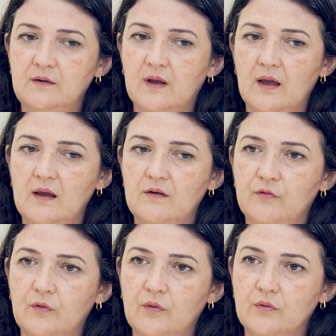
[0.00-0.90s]
UK
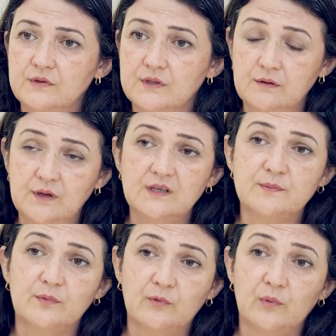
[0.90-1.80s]
for 2 years
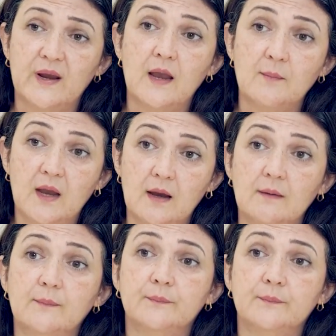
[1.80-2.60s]
before we came here.